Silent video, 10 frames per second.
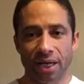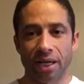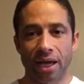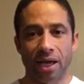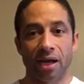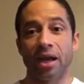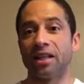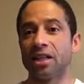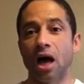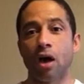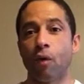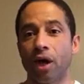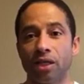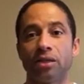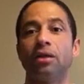I can, and that's
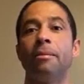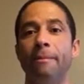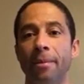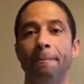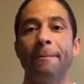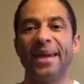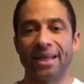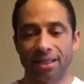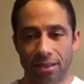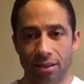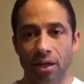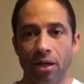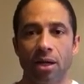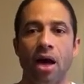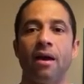always minutes.
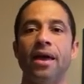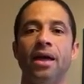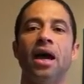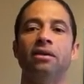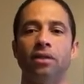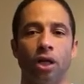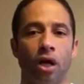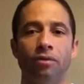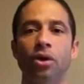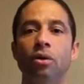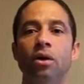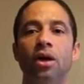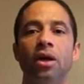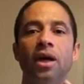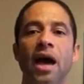All right, guys, love you.
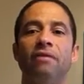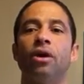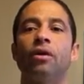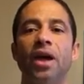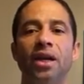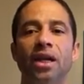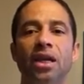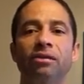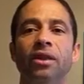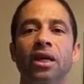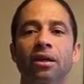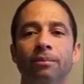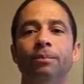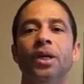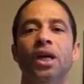Have a great
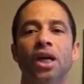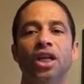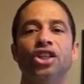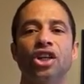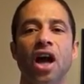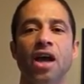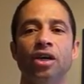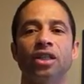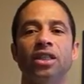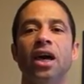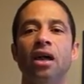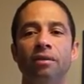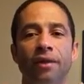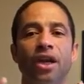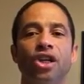evening. Enjoy
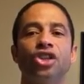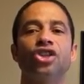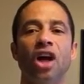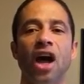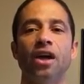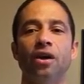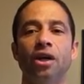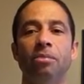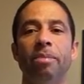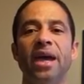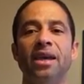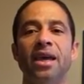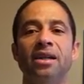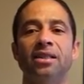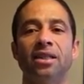yourself and enjoy your
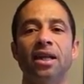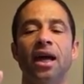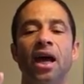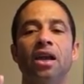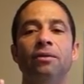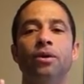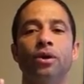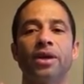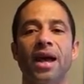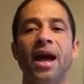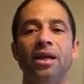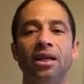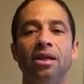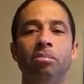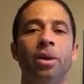independence. And if you're not
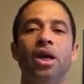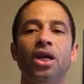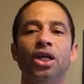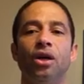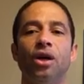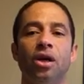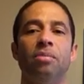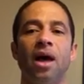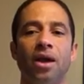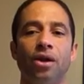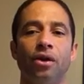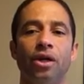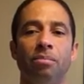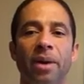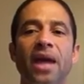independent, you're
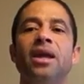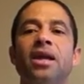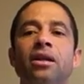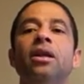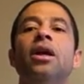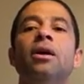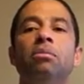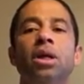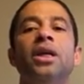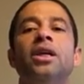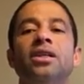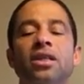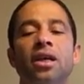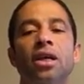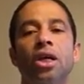dependent, please